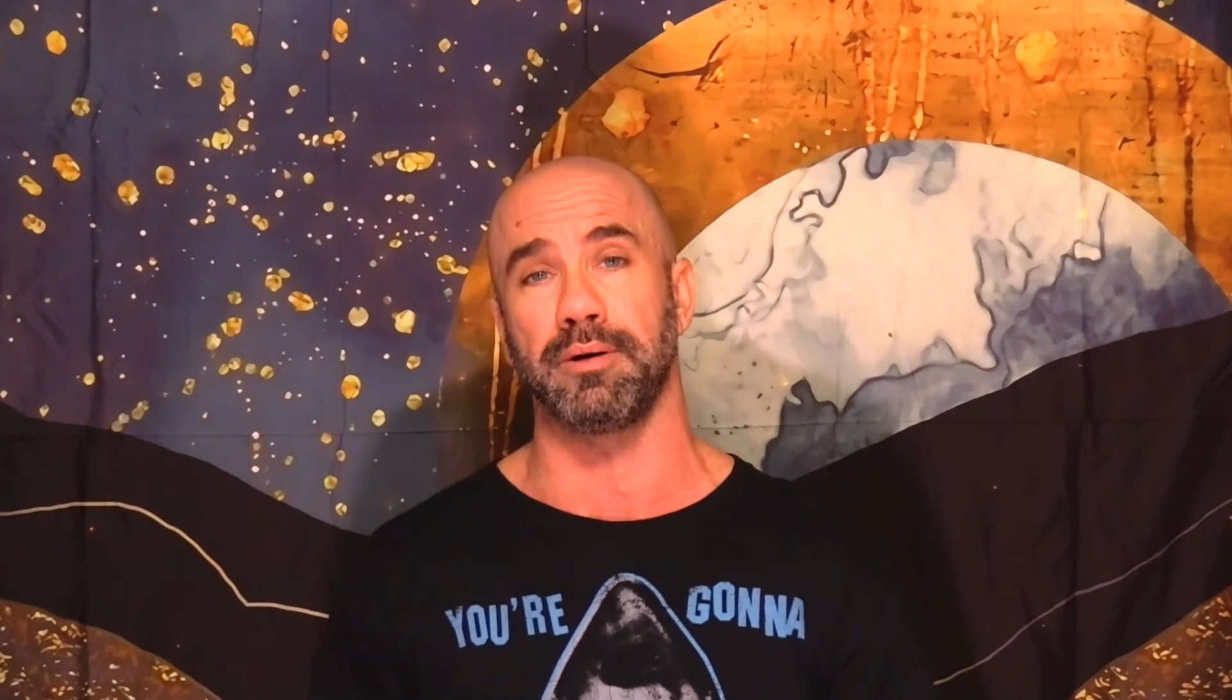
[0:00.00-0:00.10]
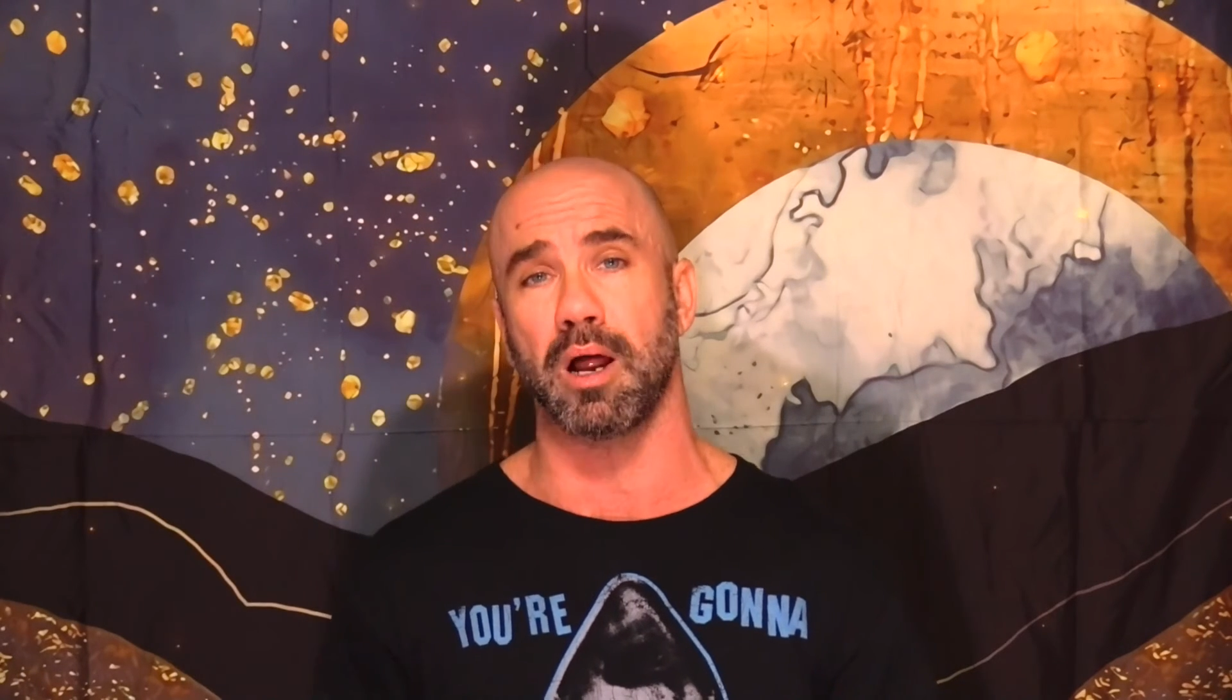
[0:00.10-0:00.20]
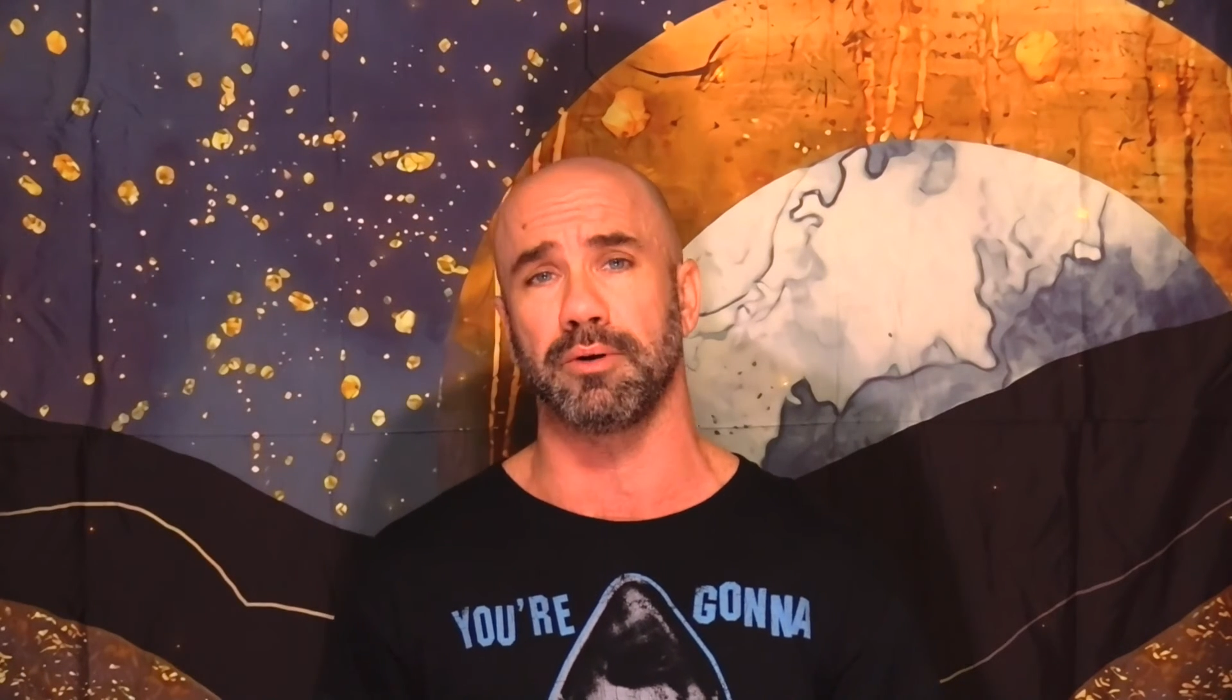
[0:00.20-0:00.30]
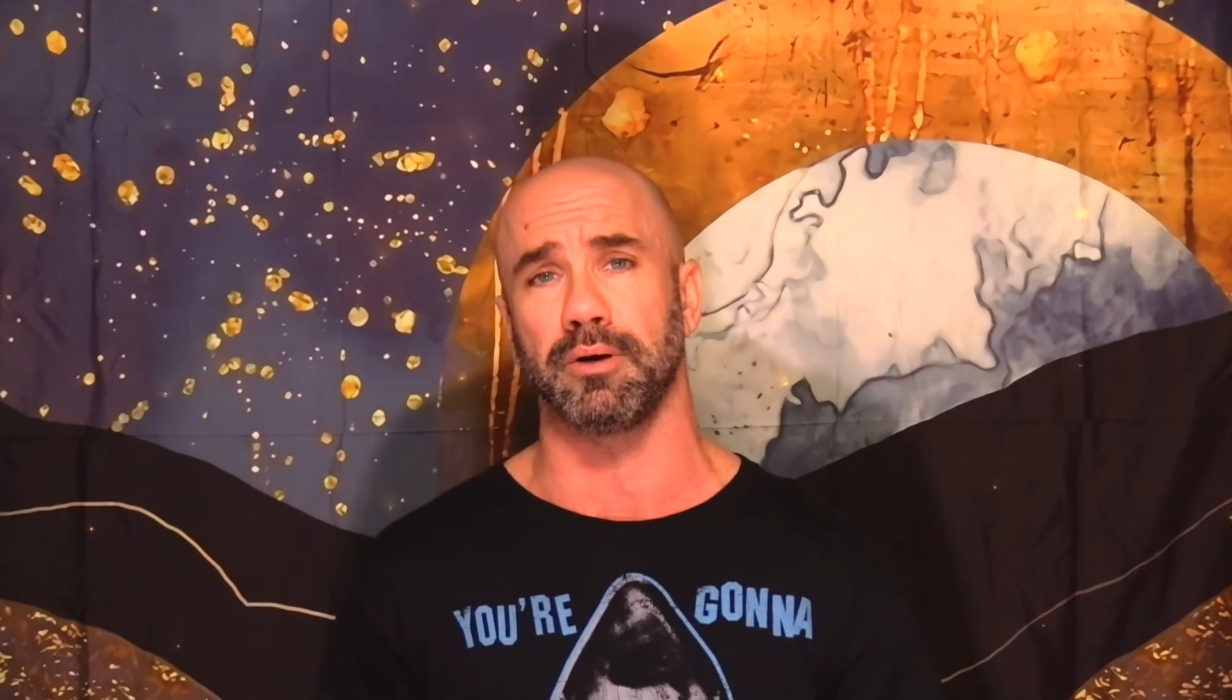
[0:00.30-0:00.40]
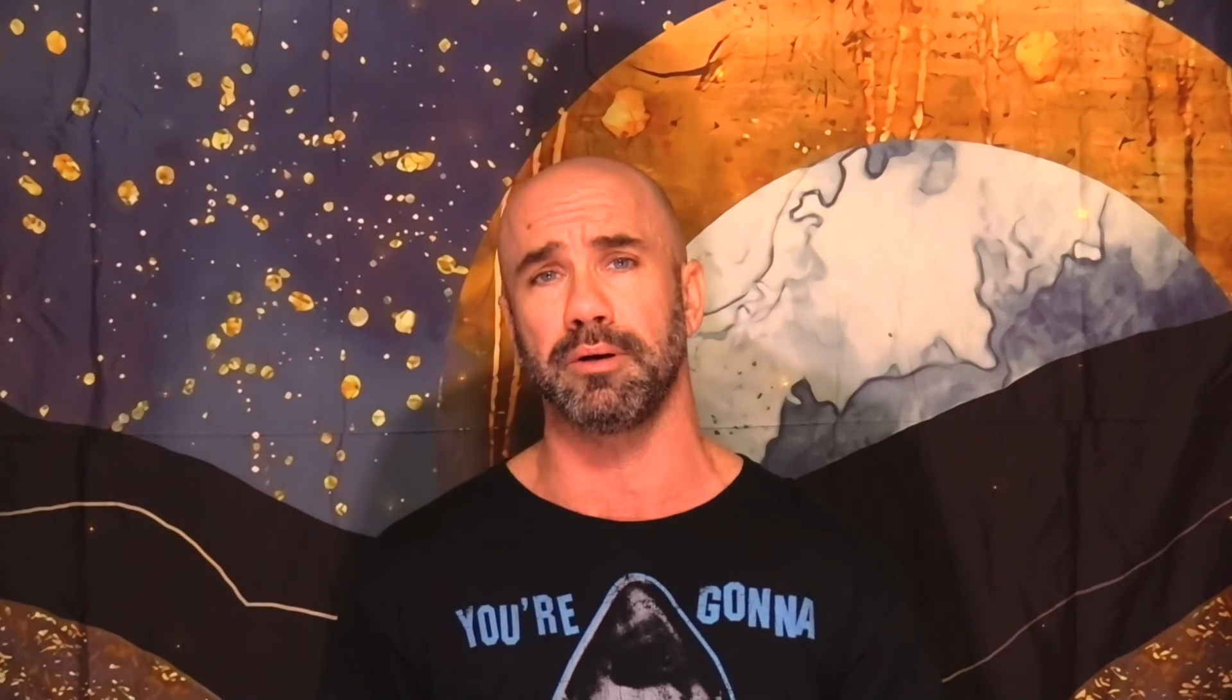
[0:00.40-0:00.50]

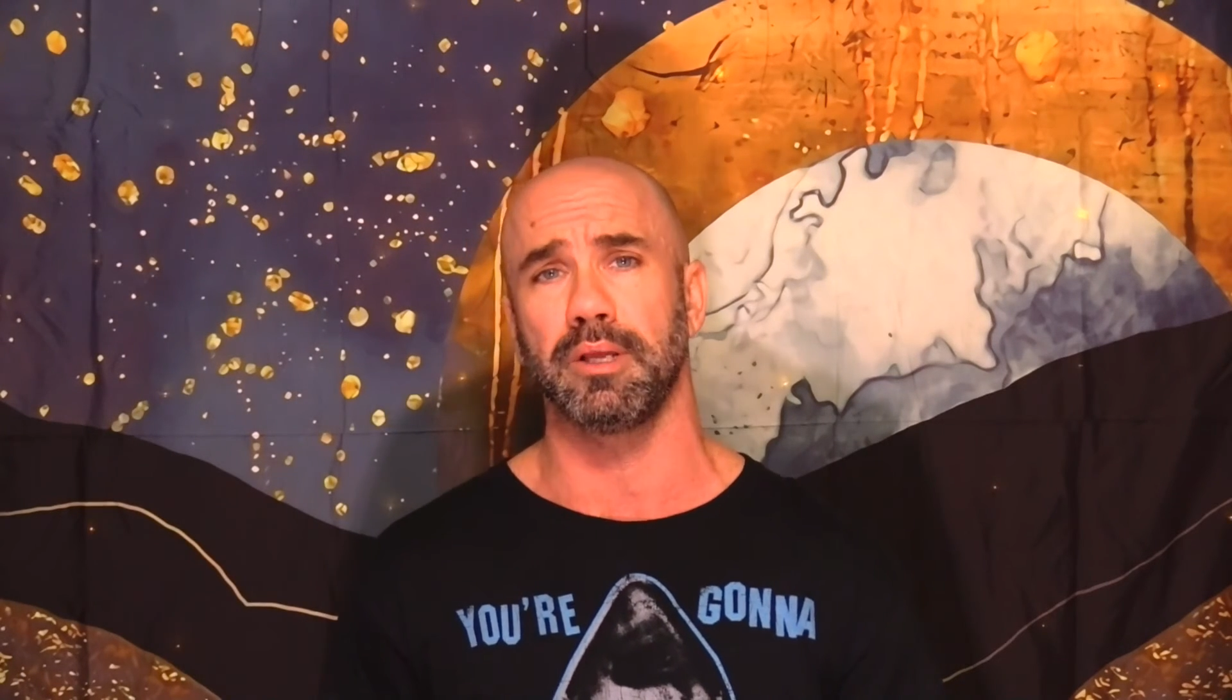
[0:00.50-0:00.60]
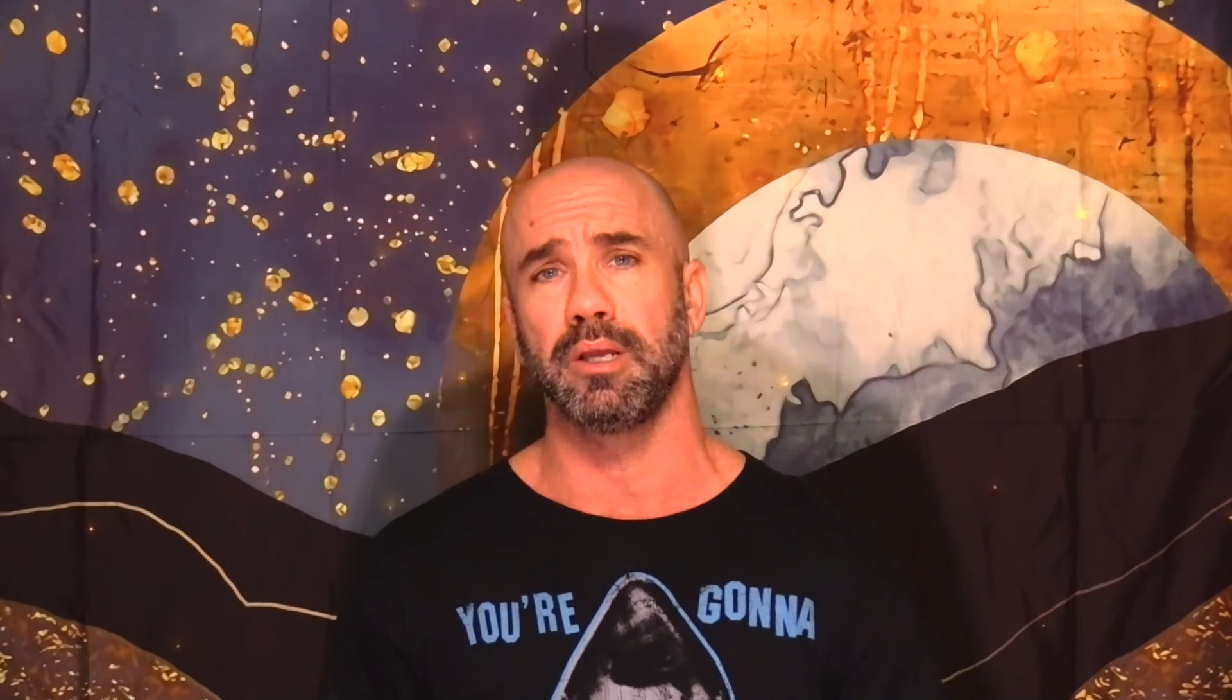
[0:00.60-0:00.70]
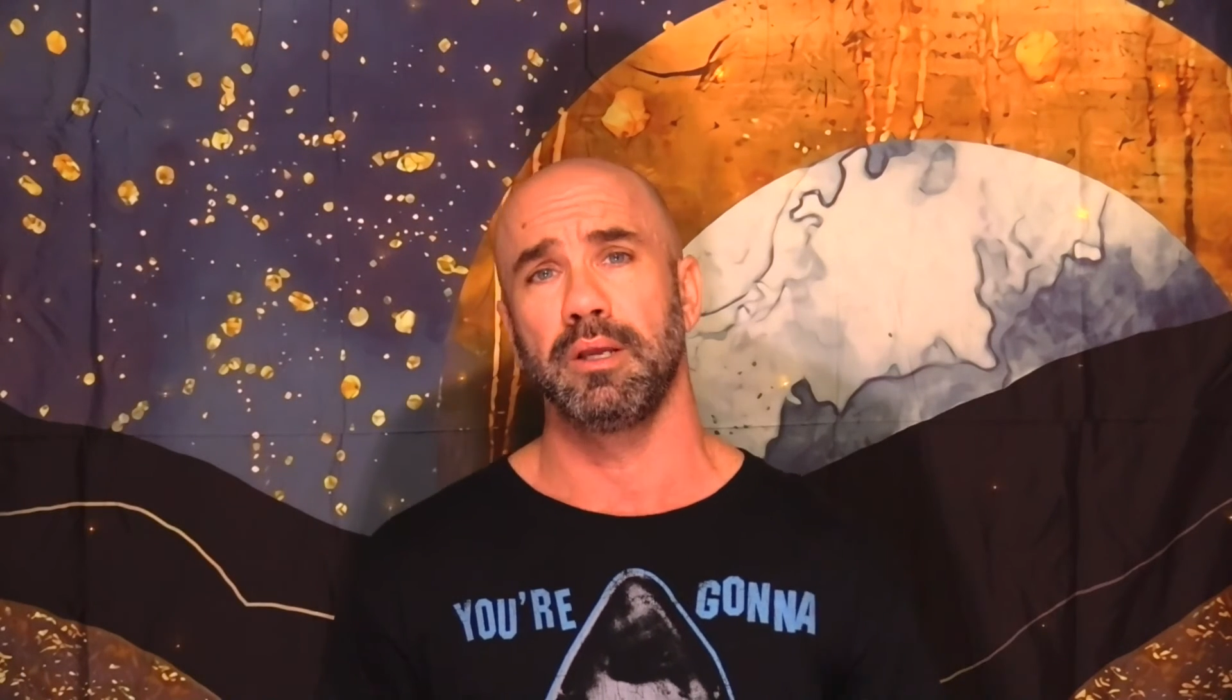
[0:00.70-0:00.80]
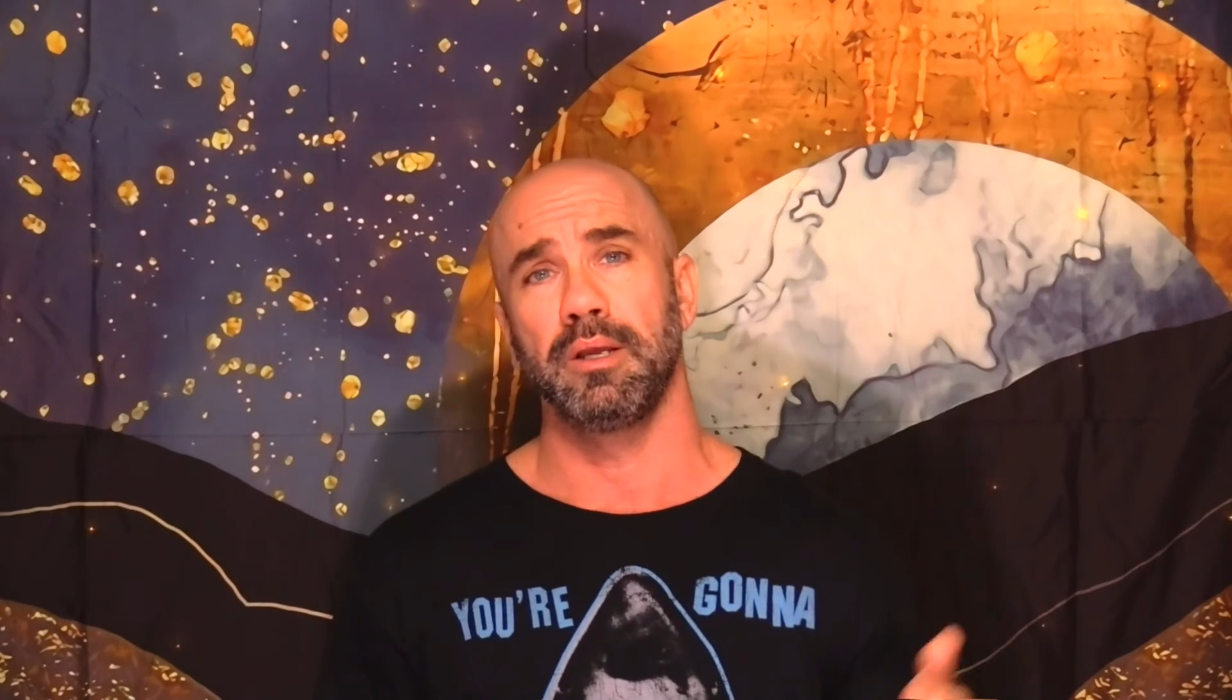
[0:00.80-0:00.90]
another.